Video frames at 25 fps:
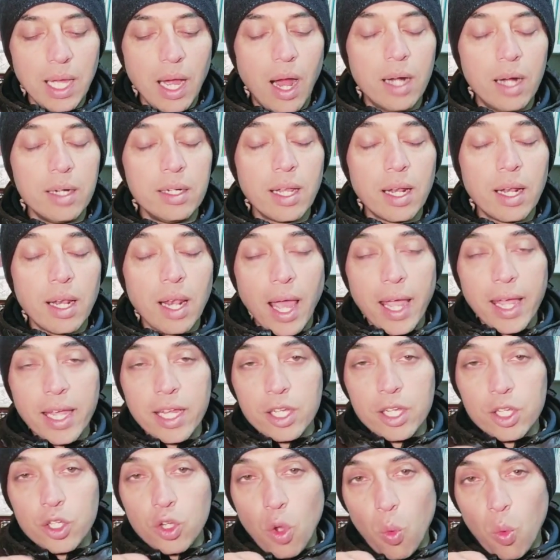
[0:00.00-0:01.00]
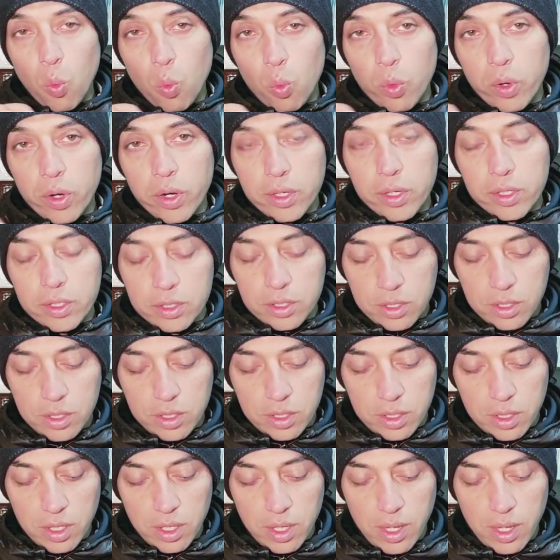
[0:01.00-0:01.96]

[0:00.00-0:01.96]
underline your words